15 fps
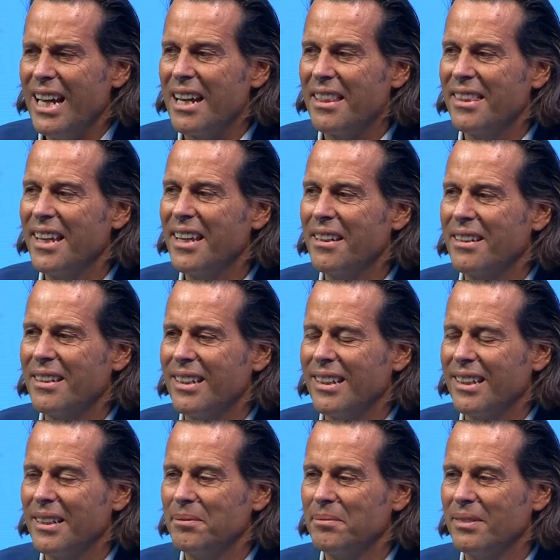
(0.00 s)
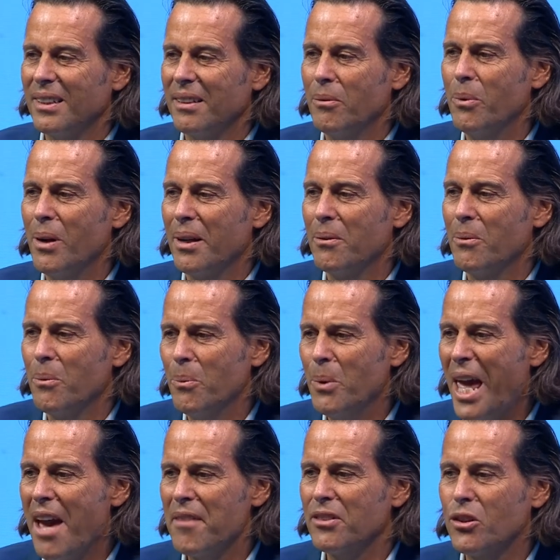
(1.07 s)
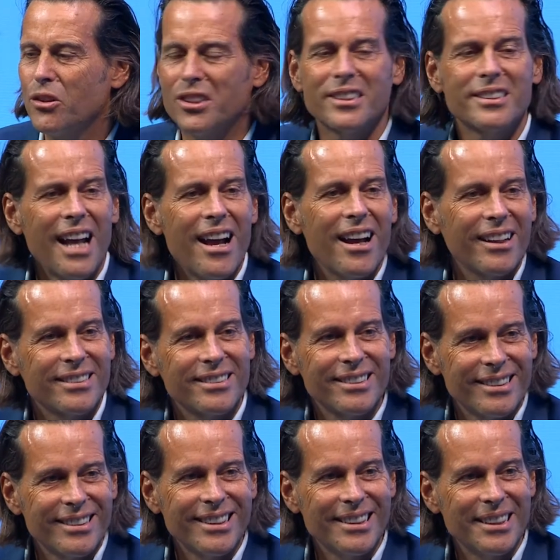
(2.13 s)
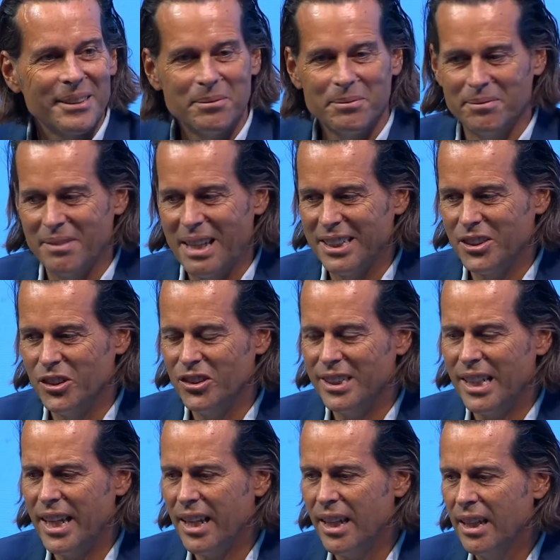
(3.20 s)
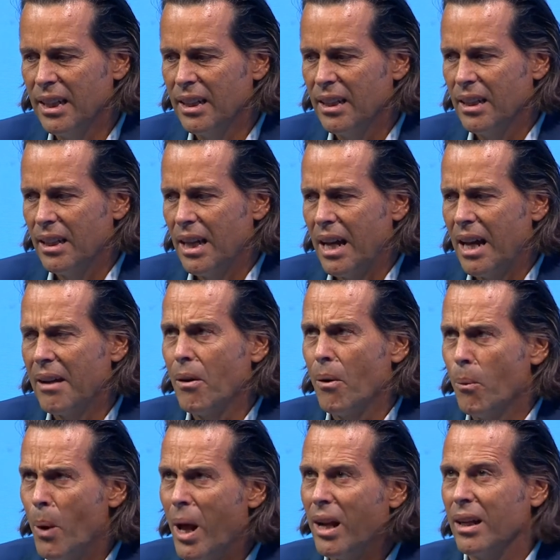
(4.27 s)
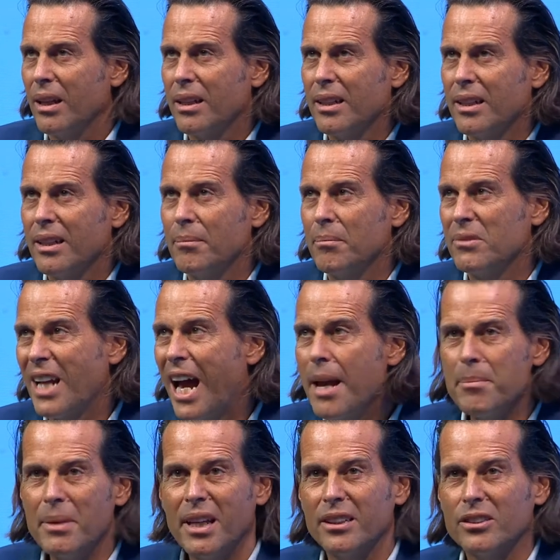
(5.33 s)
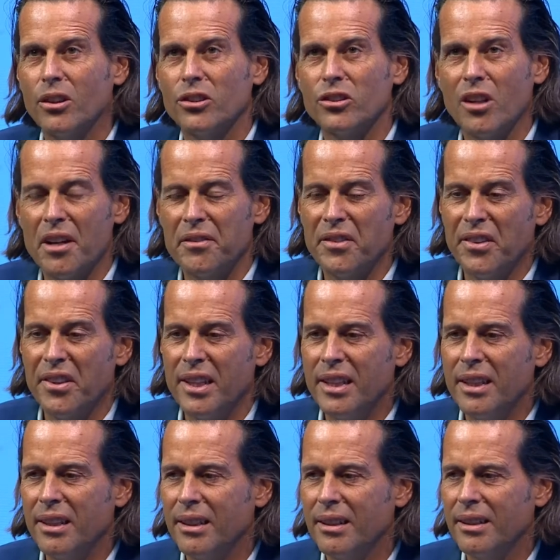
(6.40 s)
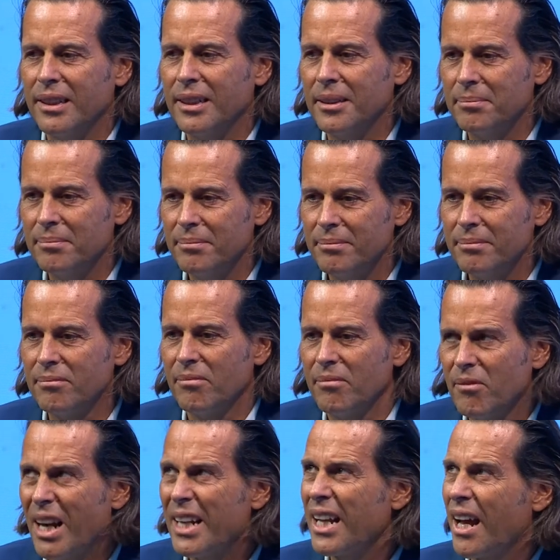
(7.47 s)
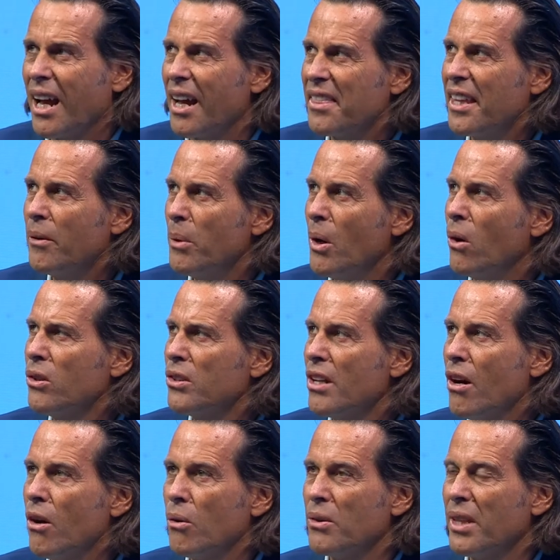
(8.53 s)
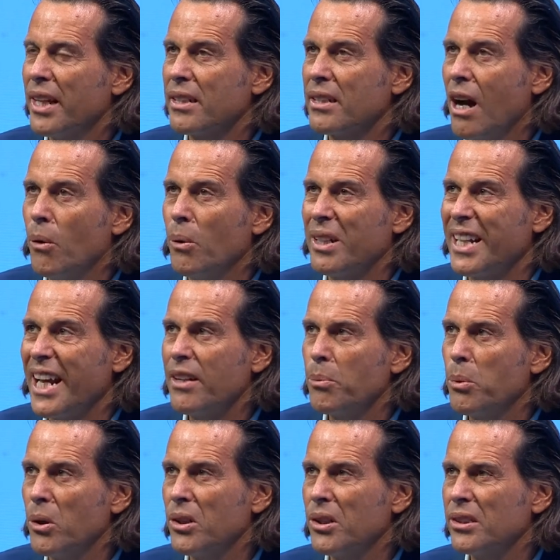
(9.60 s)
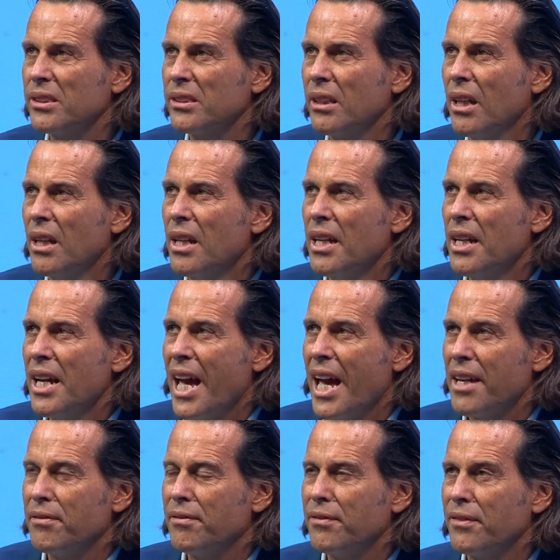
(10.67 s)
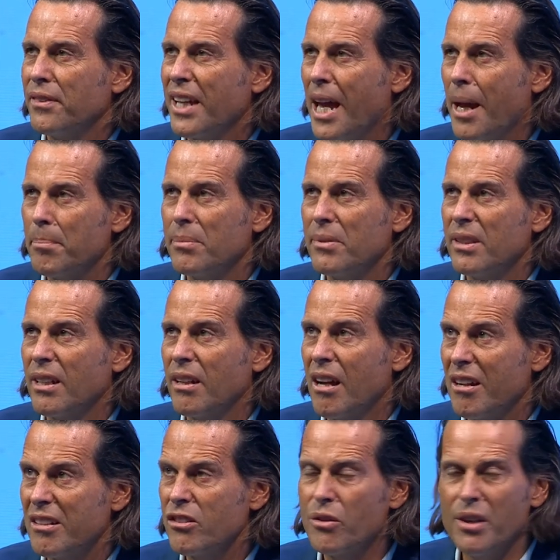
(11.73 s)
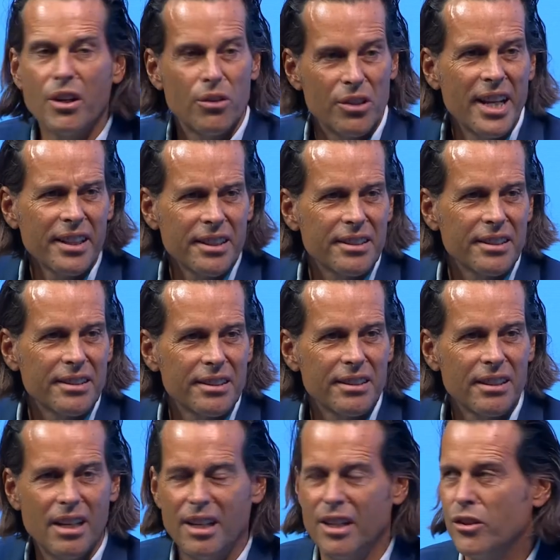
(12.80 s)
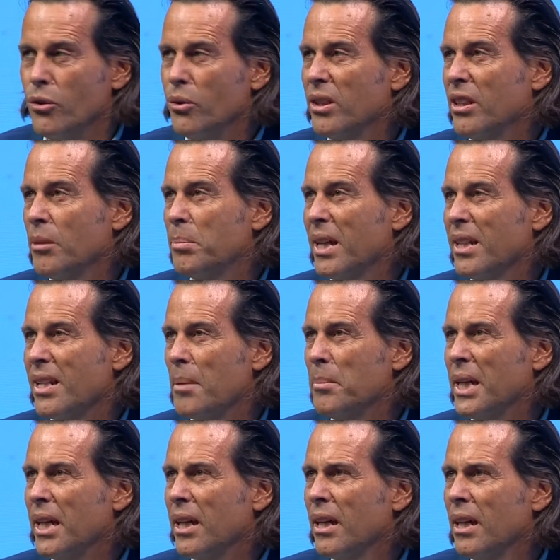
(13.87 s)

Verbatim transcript: I think um, we have a good start, um, as you say. Well, um, timing is also everything, um, right? I, I, think we all know that our networks have kept the country connected uh, during the pandemic,